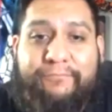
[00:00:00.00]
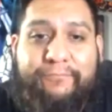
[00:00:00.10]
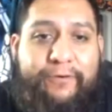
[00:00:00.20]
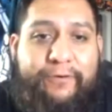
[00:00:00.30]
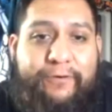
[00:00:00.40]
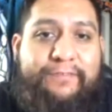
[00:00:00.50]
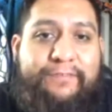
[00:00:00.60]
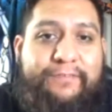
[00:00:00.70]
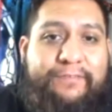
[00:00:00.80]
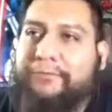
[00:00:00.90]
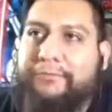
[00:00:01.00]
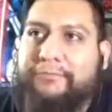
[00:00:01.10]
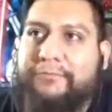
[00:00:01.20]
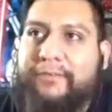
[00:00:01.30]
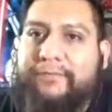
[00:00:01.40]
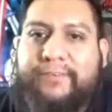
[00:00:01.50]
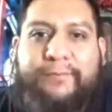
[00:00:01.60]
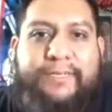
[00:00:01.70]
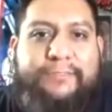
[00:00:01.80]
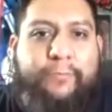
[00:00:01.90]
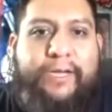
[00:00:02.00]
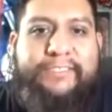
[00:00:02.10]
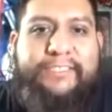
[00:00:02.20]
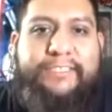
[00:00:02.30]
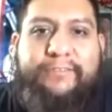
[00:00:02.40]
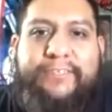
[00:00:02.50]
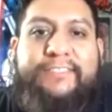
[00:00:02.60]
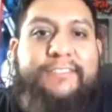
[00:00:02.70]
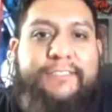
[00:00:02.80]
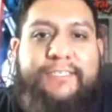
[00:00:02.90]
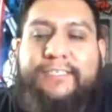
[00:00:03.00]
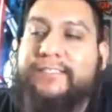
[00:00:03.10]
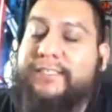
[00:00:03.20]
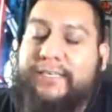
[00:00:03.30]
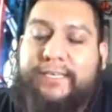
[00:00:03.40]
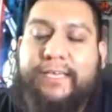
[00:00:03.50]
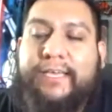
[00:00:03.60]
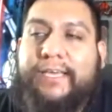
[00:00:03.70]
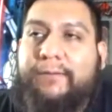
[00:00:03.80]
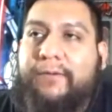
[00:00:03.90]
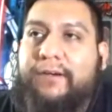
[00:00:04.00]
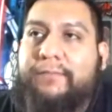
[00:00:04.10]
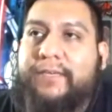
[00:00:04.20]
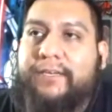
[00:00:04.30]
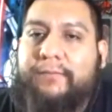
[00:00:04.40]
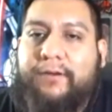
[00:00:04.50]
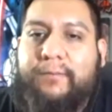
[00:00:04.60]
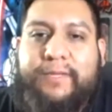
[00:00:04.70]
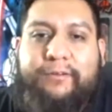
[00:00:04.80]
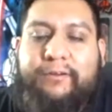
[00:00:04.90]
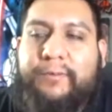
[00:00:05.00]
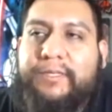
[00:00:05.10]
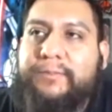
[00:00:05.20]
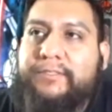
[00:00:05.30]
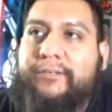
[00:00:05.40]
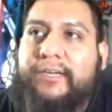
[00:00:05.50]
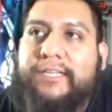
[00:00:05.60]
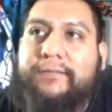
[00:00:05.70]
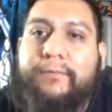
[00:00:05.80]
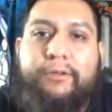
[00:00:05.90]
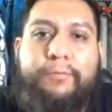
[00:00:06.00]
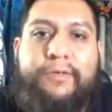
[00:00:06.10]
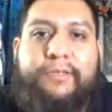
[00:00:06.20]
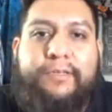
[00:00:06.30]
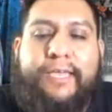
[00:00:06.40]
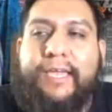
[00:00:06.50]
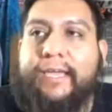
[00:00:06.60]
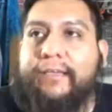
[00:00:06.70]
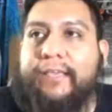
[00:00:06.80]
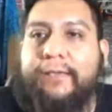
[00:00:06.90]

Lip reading: ready for that one. If anybody's watching this or listening to this, hit them up. Hit them up. I know everybody's been trying to let them know, but yeah, keep